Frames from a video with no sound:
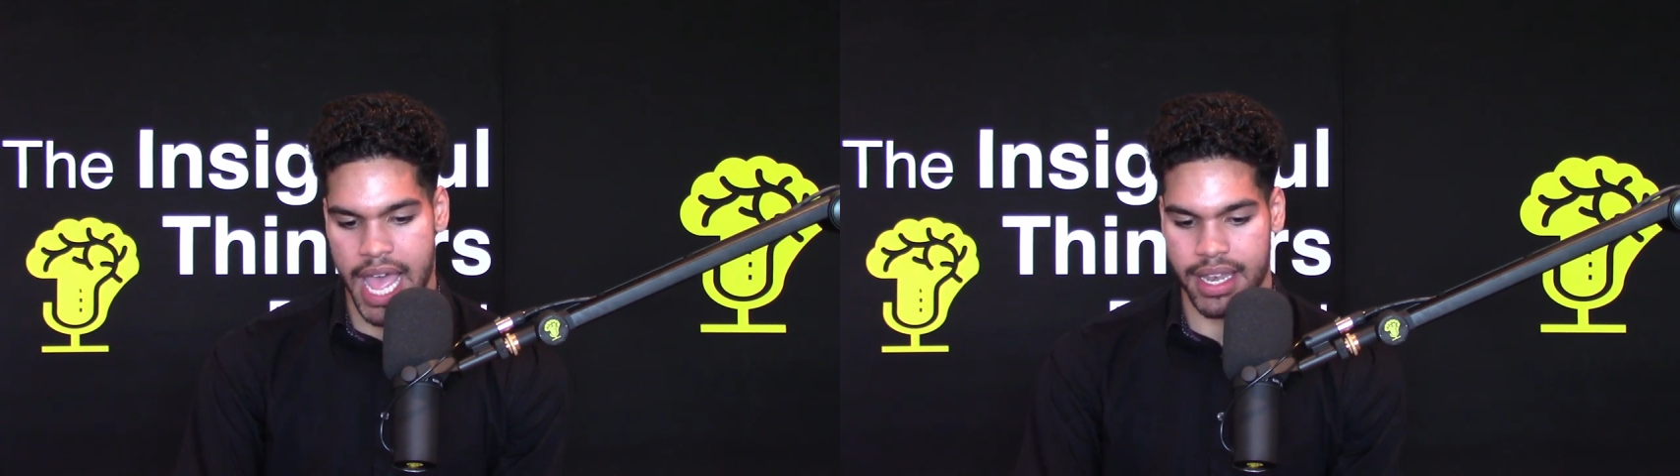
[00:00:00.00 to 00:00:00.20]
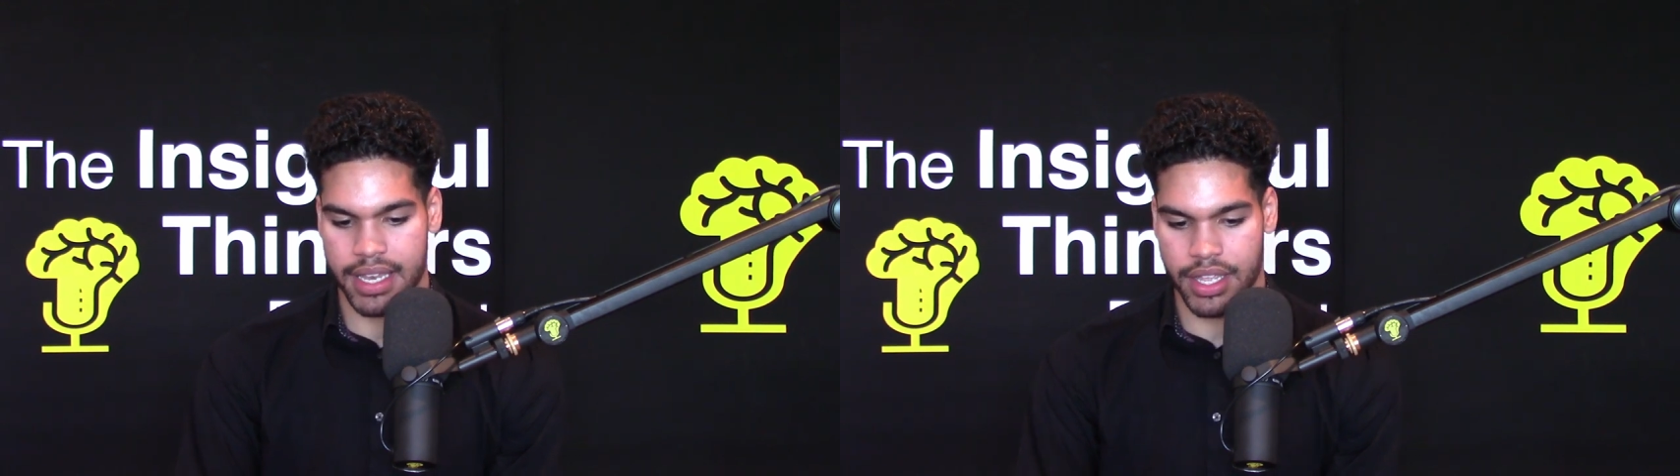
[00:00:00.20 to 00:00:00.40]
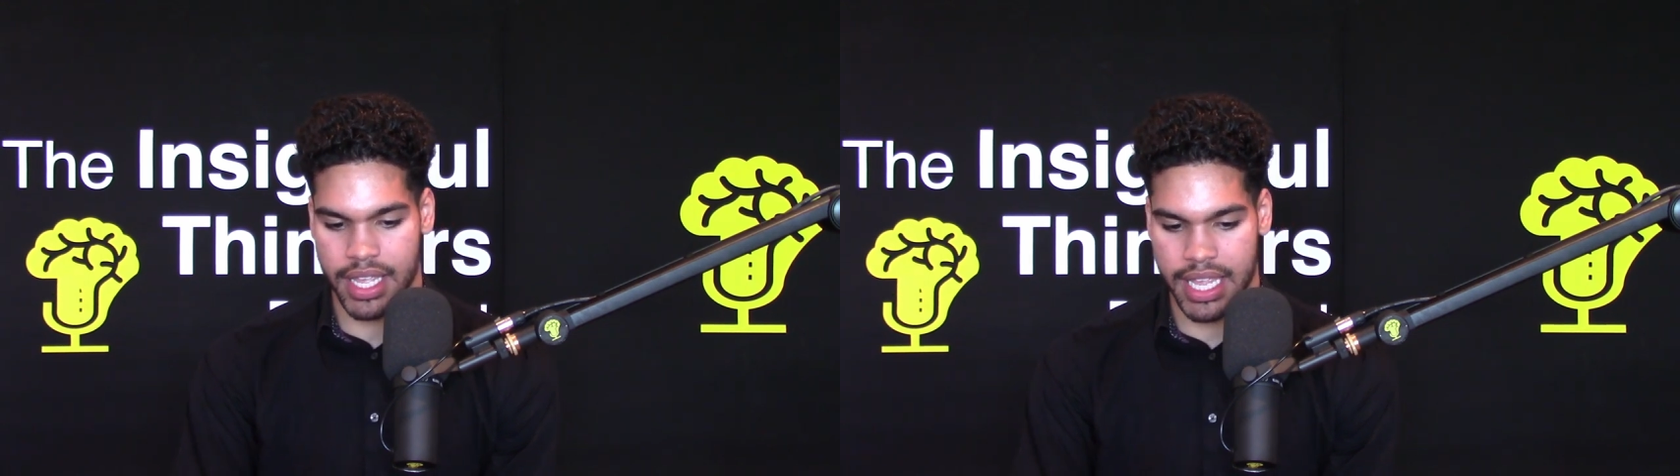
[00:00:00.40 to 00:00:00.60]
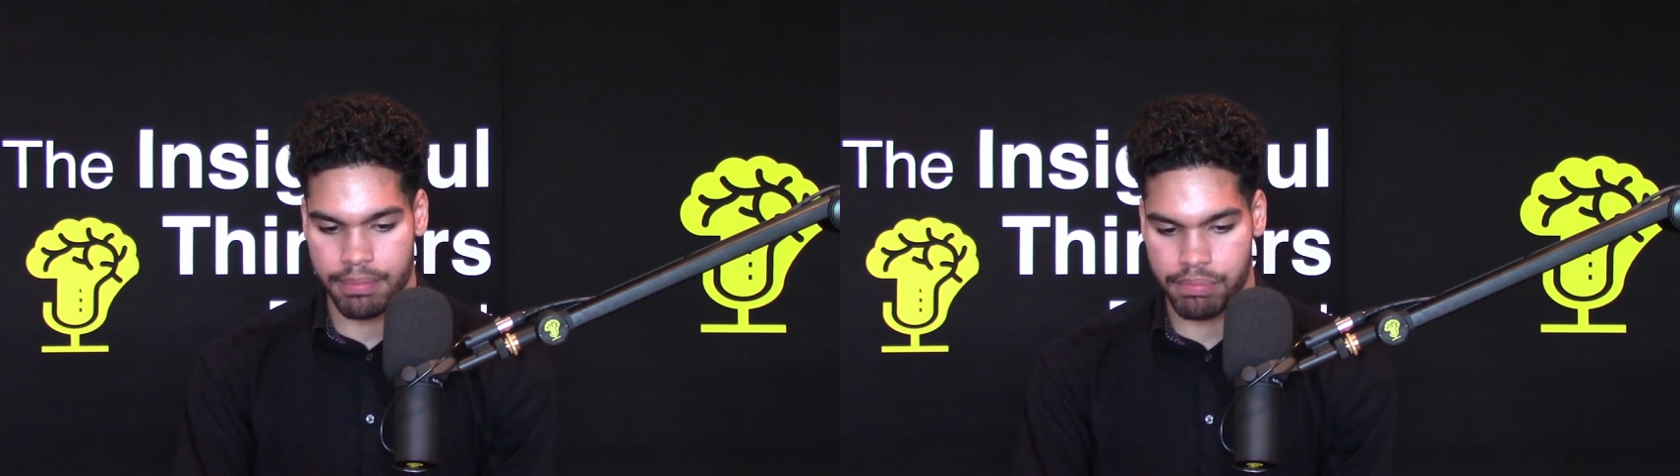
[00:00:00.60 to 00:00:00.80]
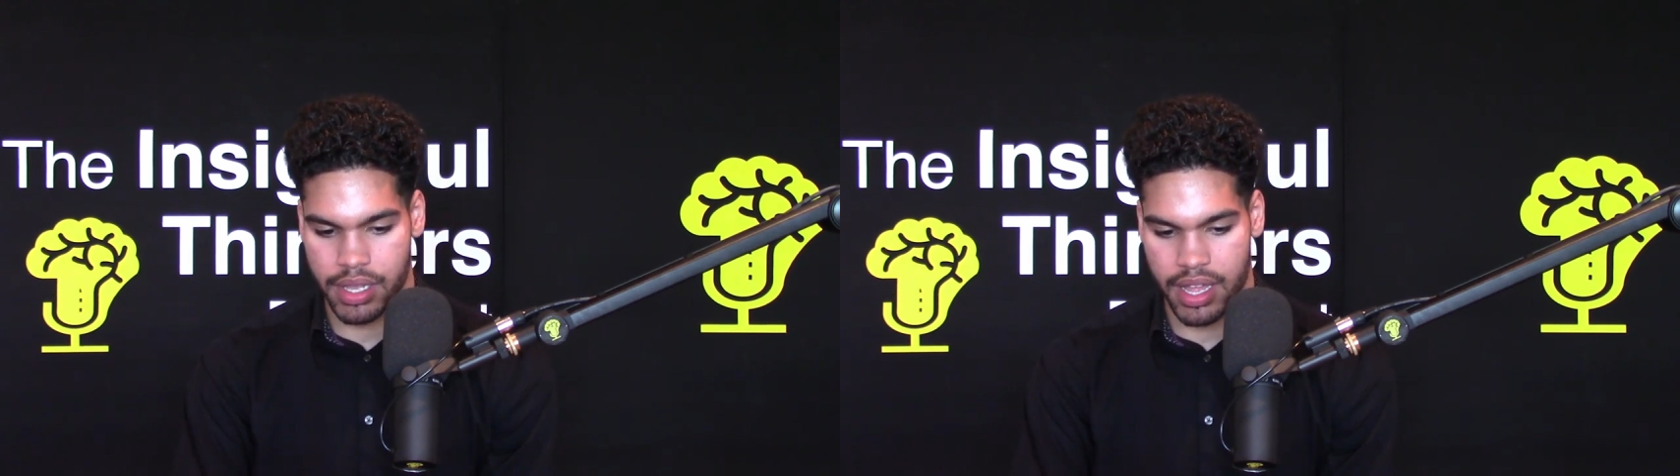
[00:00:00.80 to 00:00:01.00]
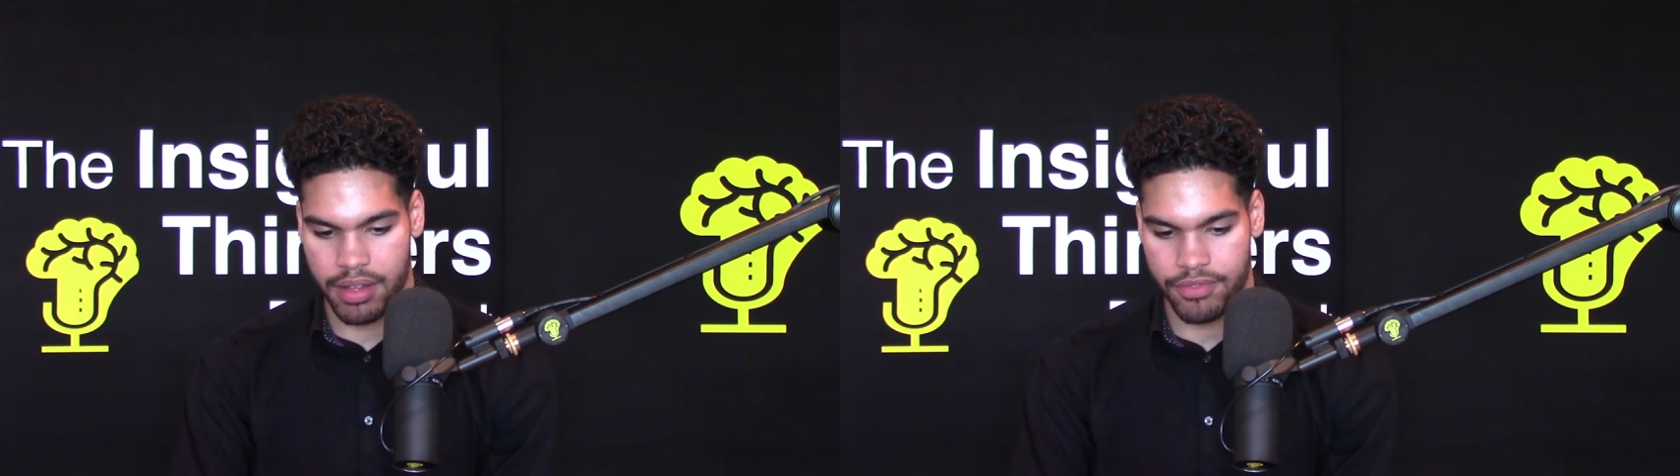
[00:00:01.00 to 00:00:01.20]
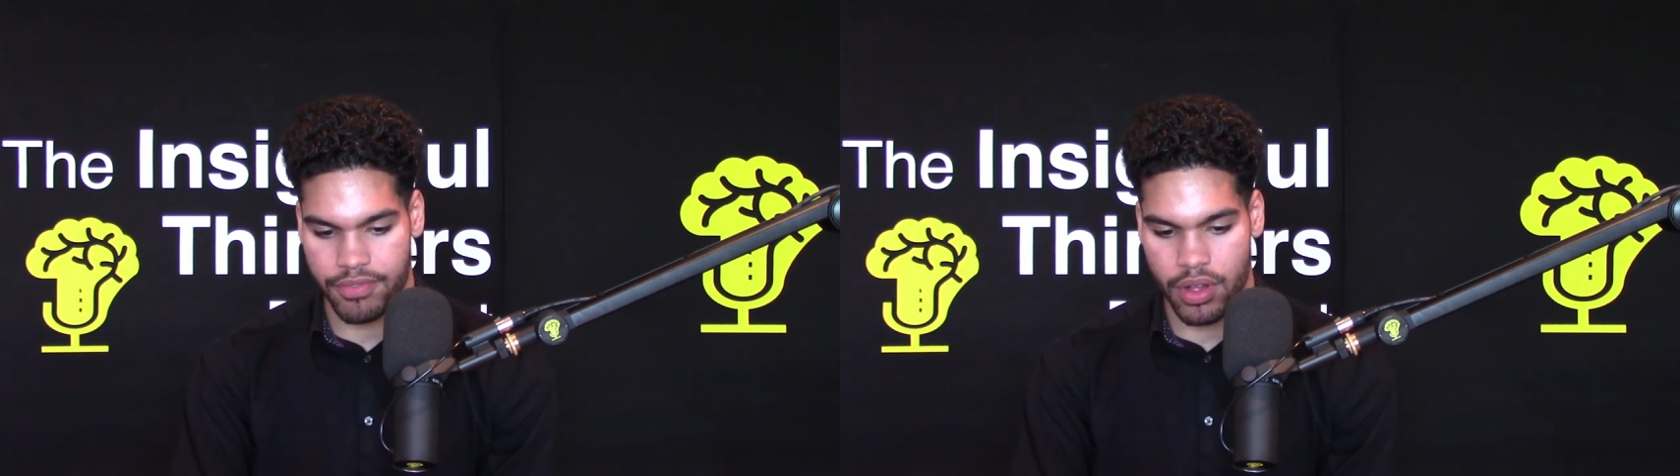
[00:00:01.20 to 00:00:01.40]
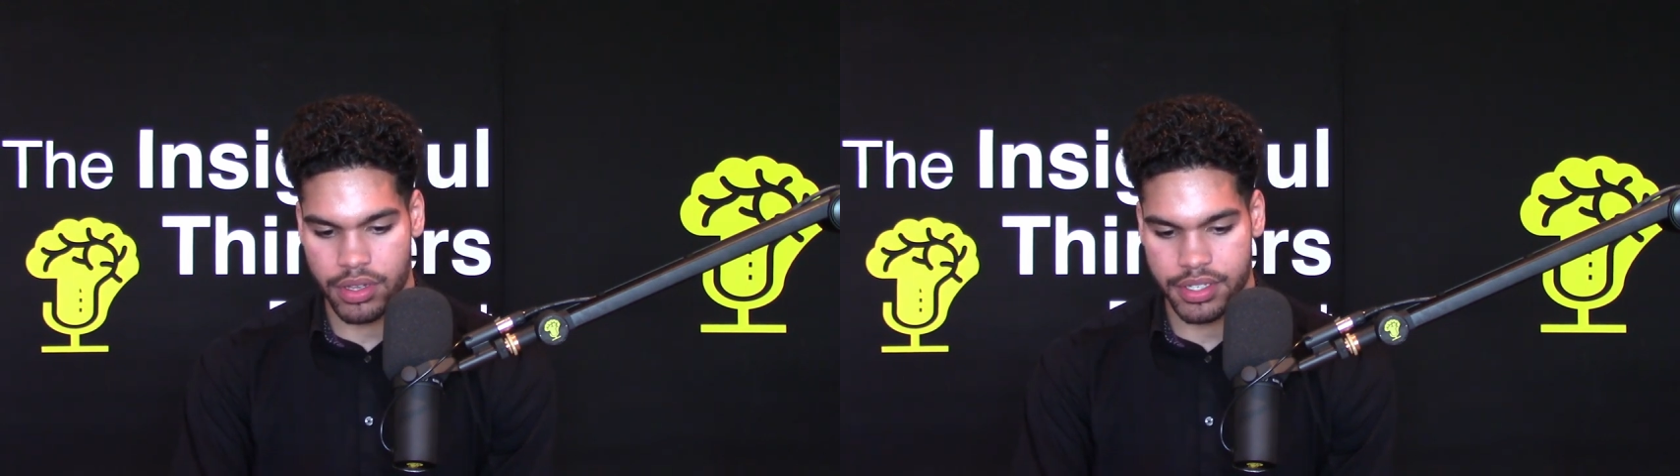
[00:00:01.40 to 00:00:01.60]
and implant
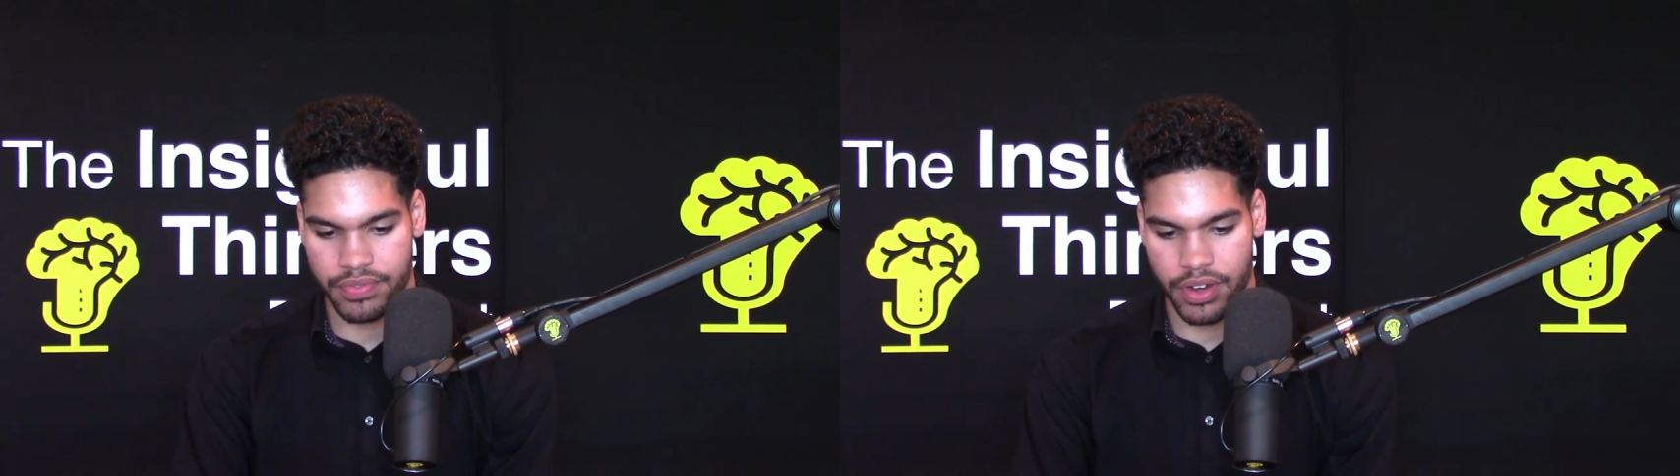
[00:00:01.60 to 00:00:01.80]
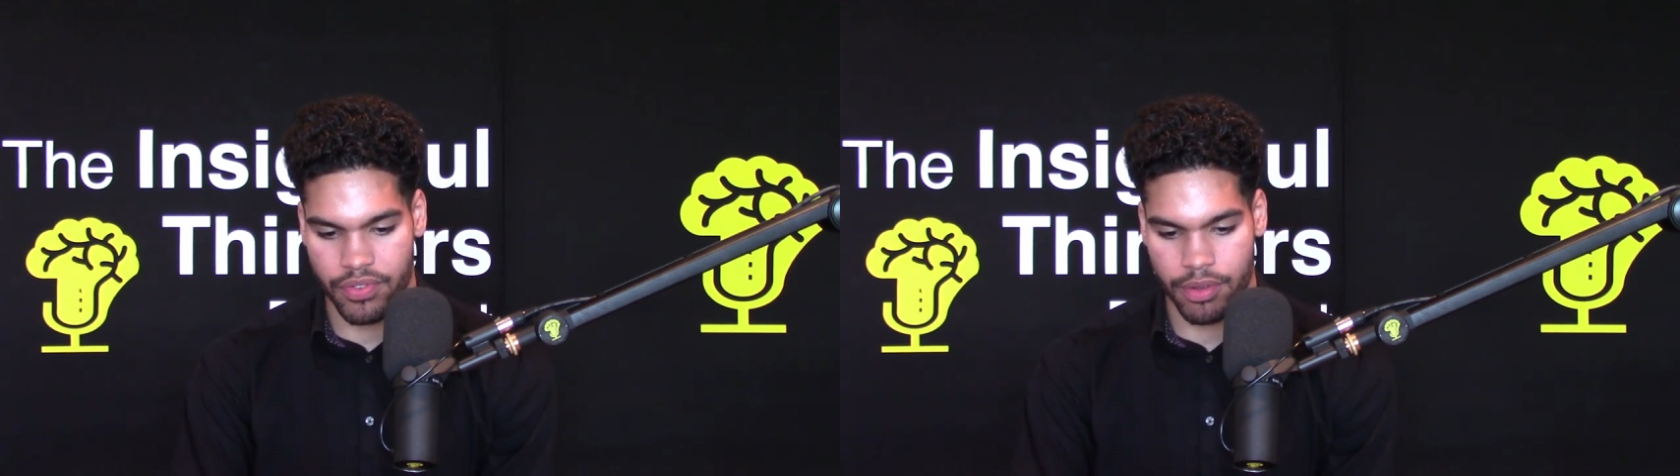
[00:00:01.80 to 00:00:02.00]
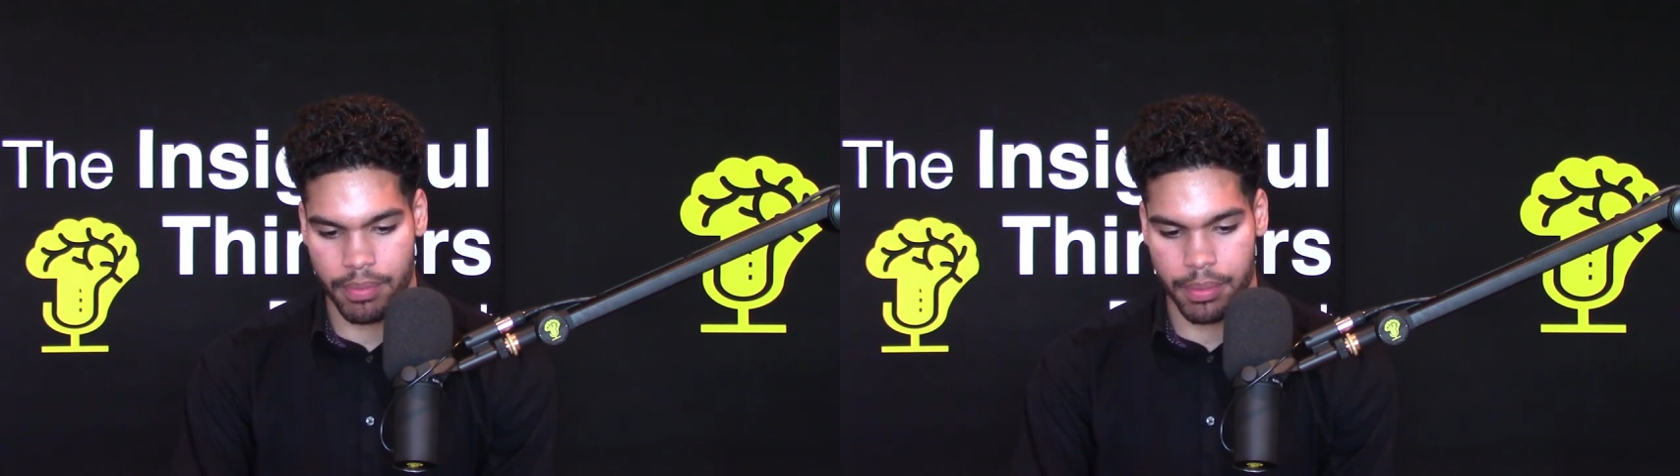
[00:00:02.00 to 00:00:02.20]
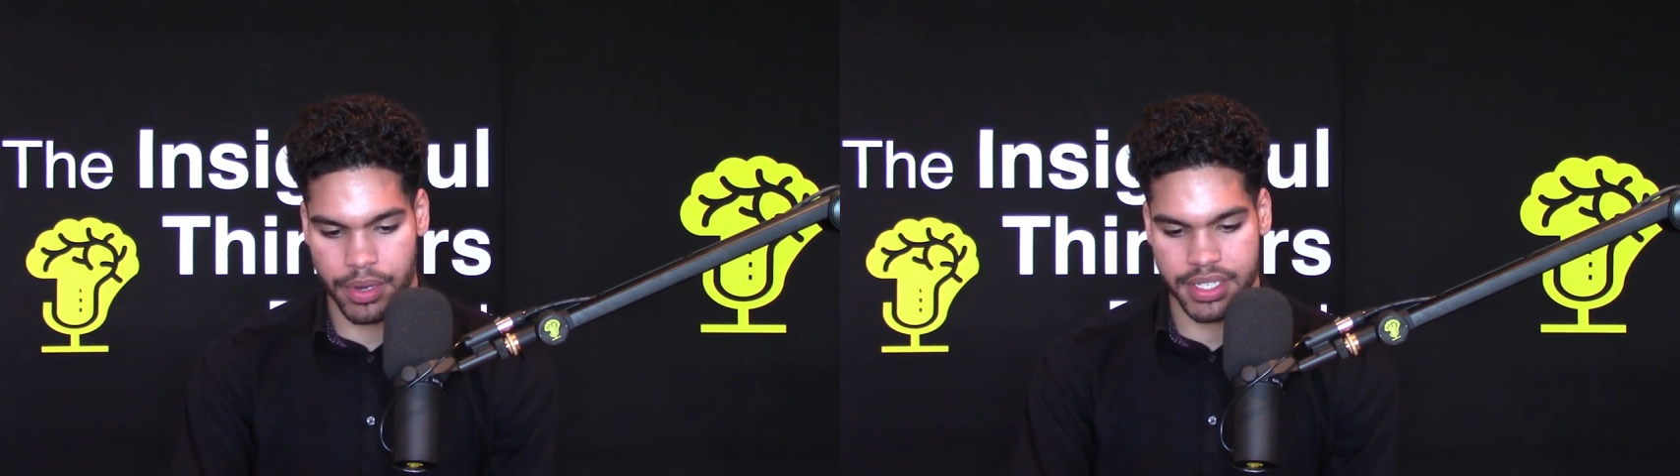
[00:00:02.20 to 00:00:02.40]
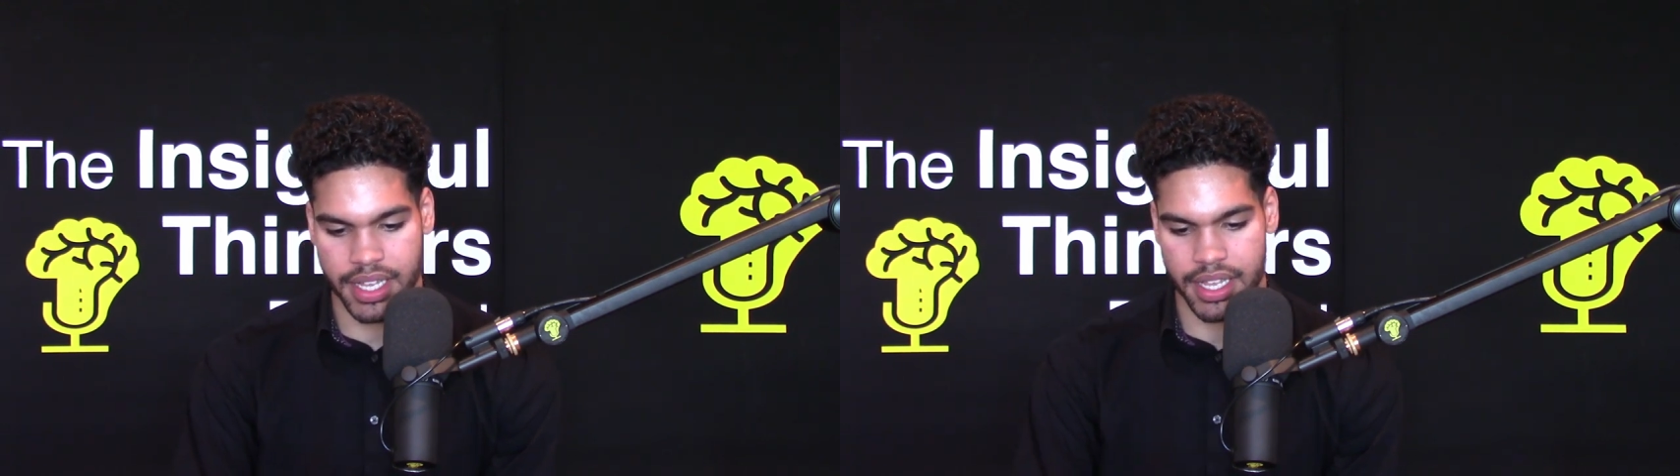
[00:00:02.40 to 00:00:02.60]
false fearful memories